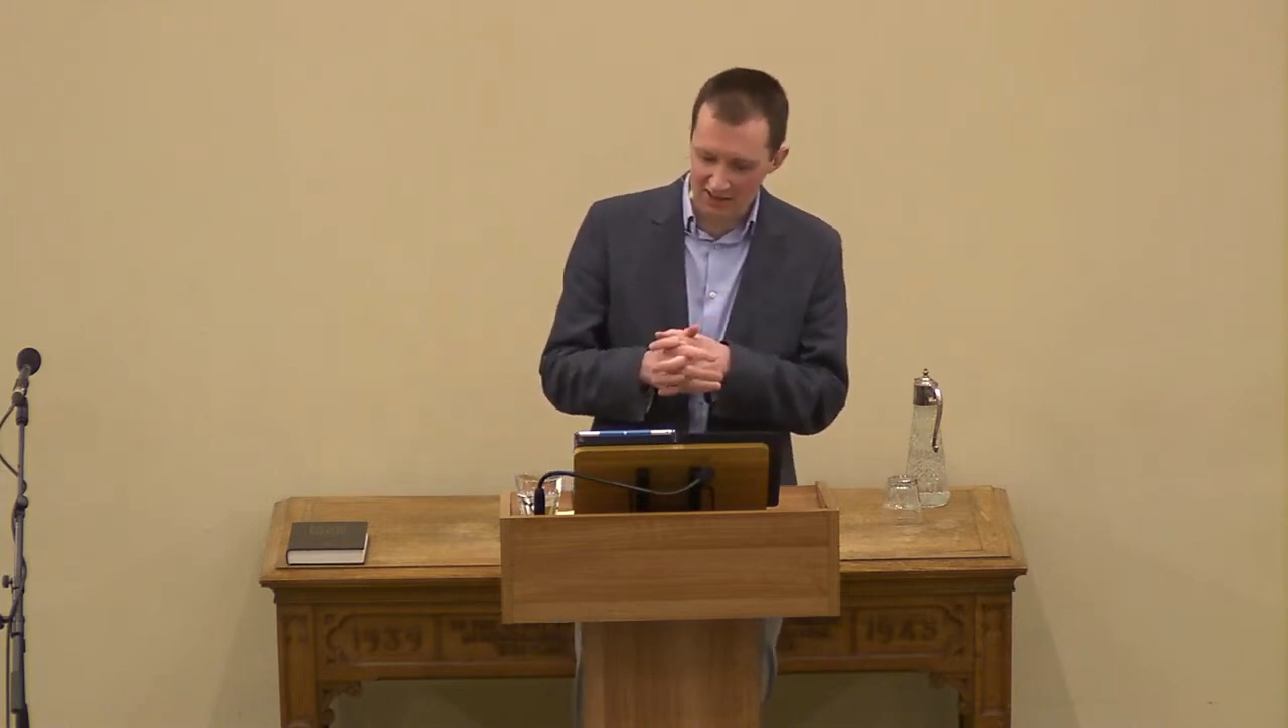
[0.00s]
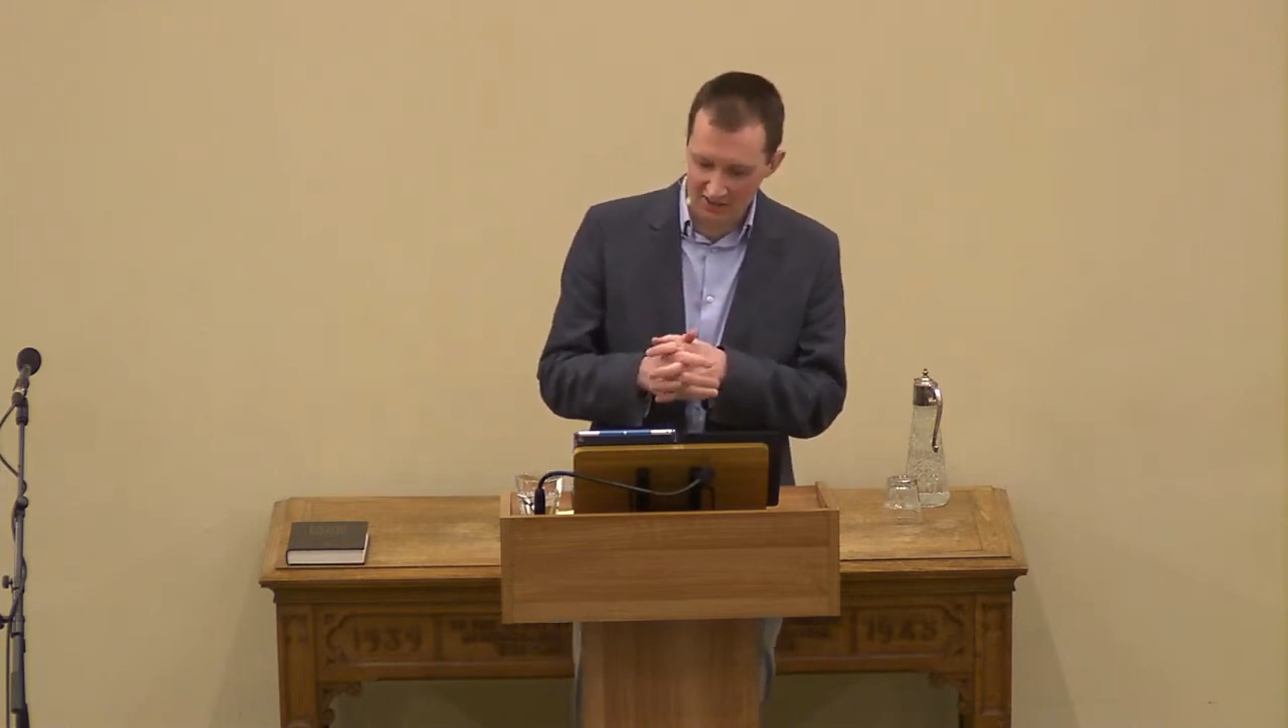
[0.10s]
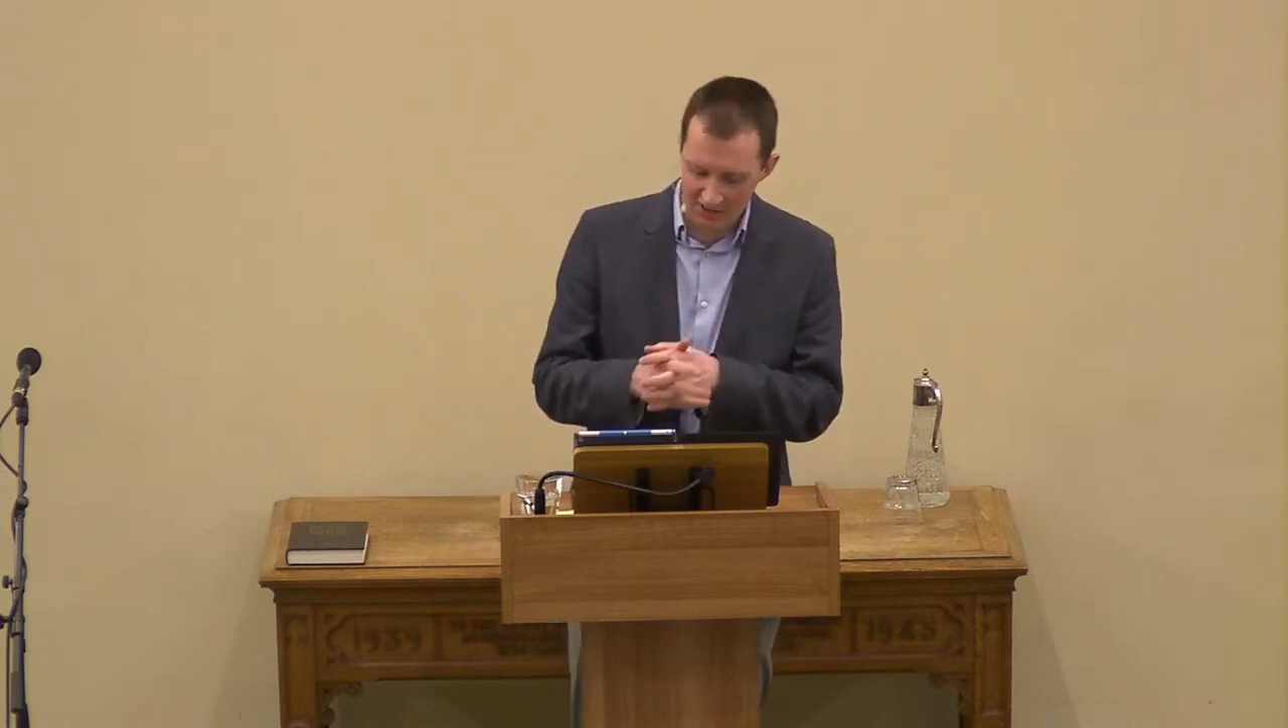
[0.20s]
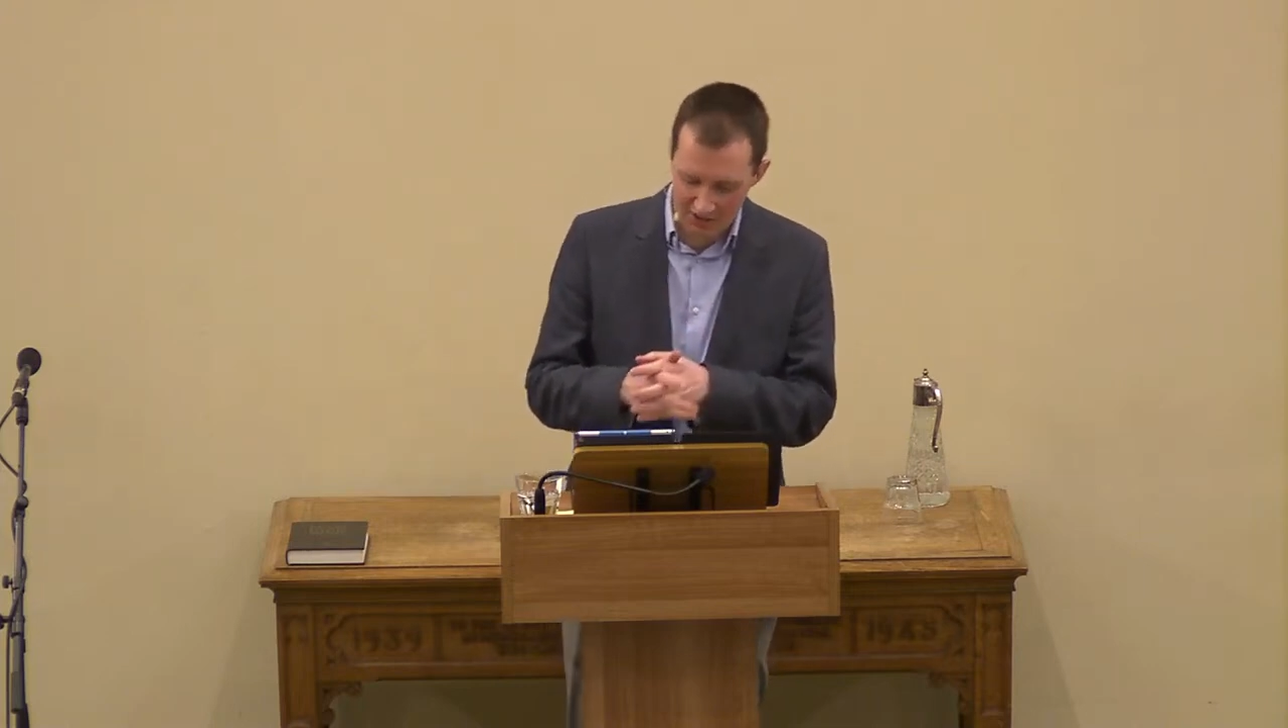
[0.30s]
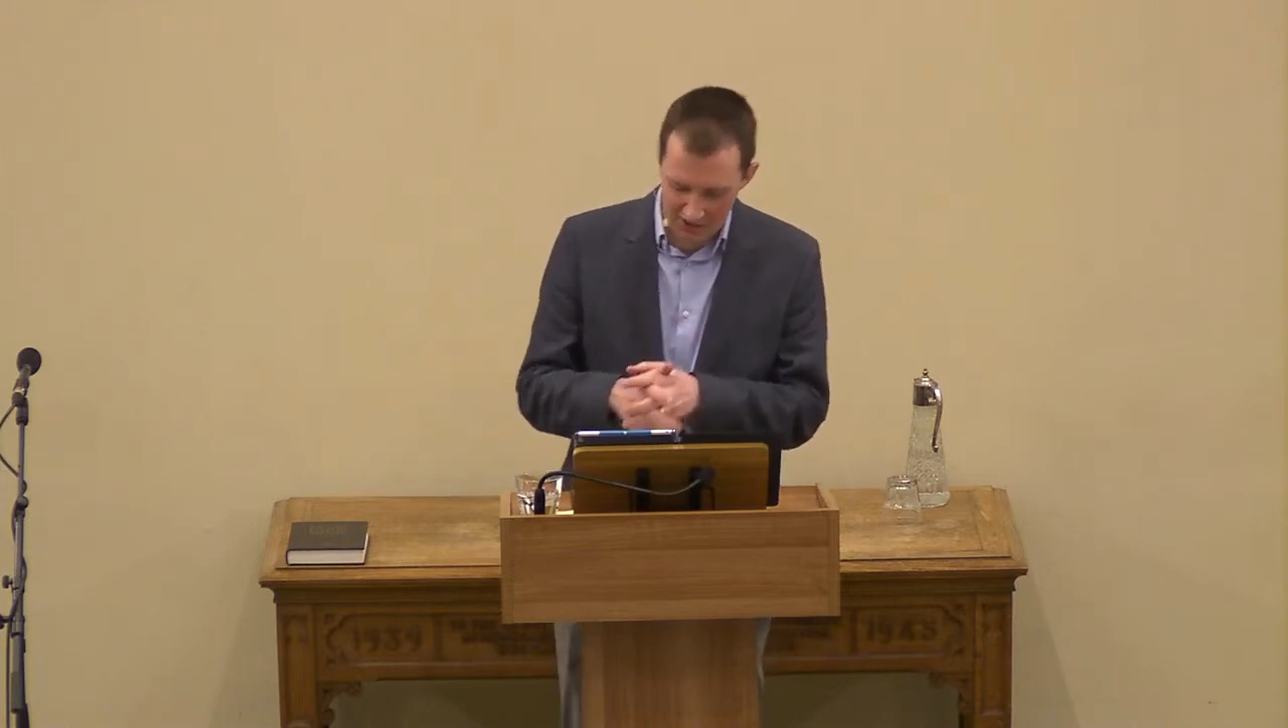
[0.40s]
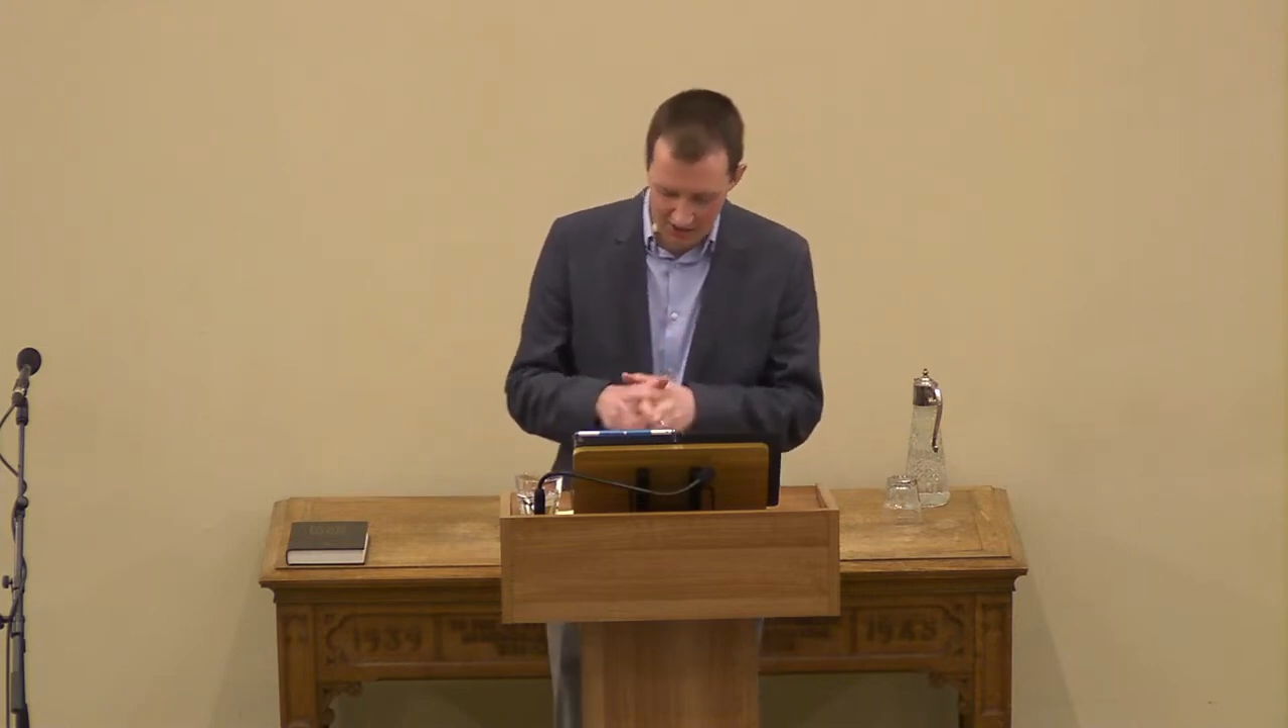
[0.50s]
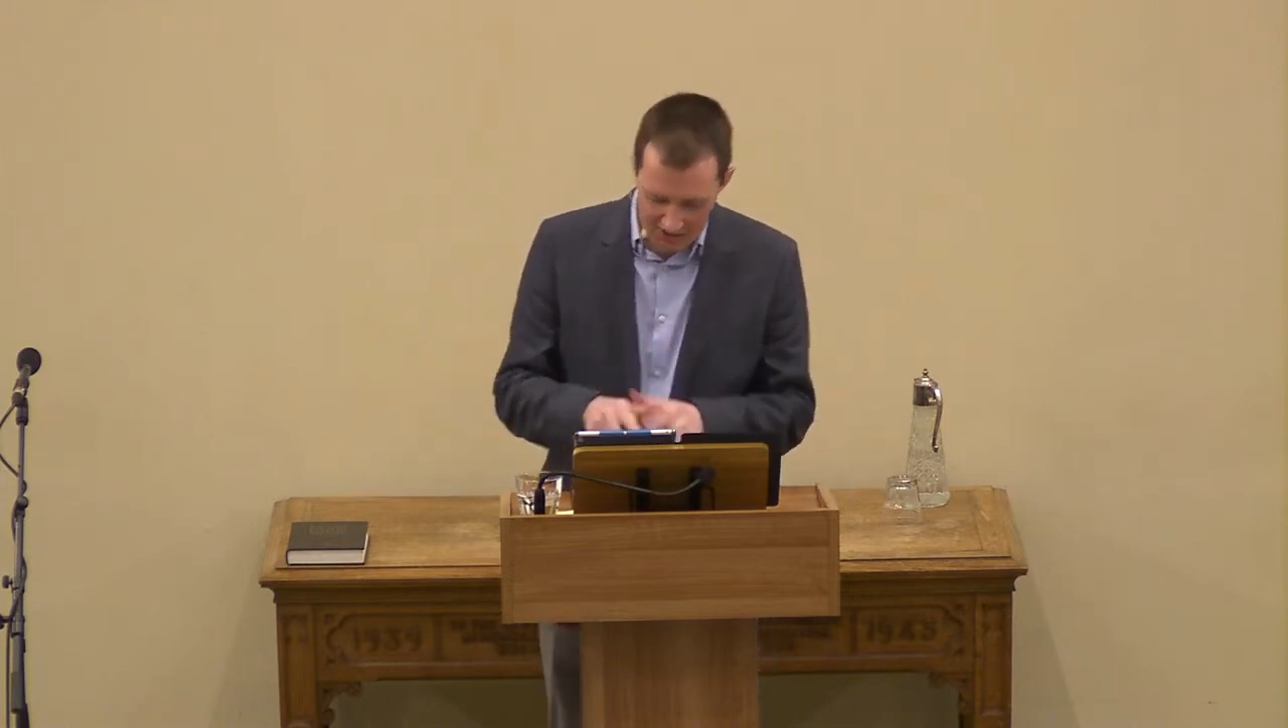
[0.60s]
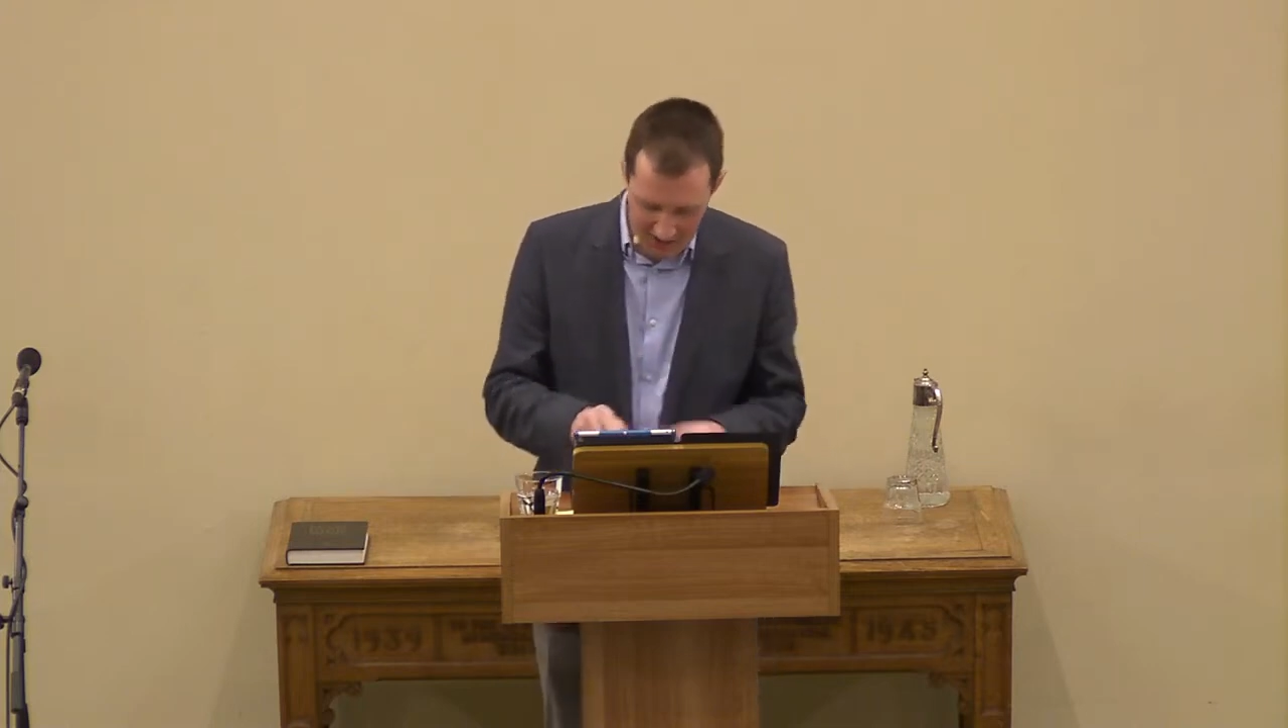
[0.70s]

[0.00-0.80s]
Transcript: Listen to